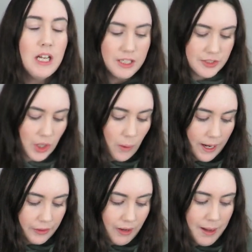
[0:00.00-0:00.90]
So
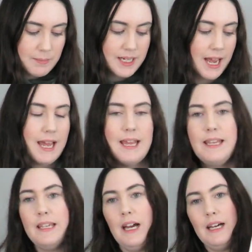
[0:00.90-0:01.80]
I grabbed
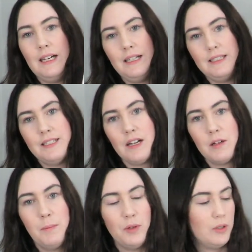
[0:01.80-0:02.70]
a
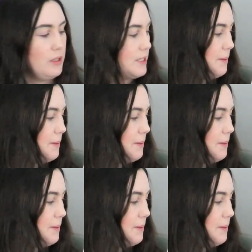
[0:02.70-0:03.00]
duck board,